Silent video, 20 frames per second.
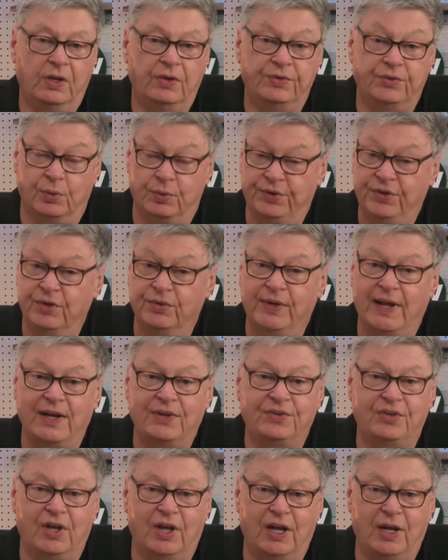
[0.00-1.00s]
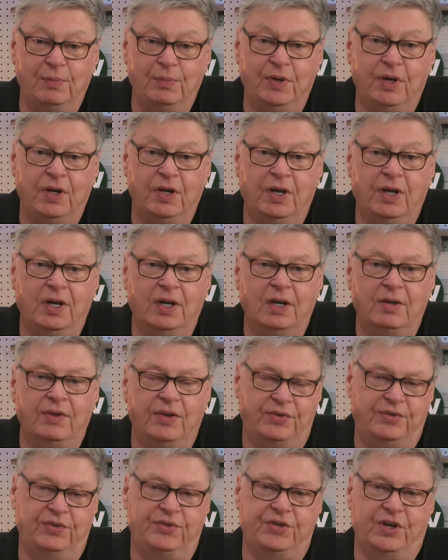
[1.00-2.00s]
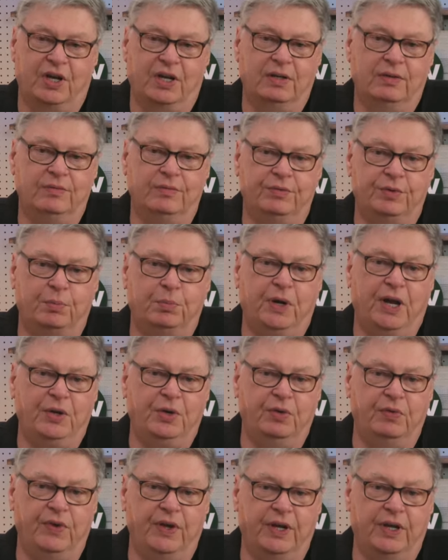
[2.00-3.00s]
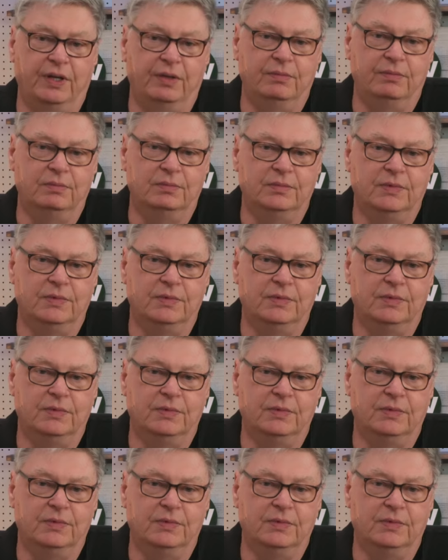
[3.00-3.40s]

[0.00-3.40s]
So until next time, this is Chuck from Brand New Vegan.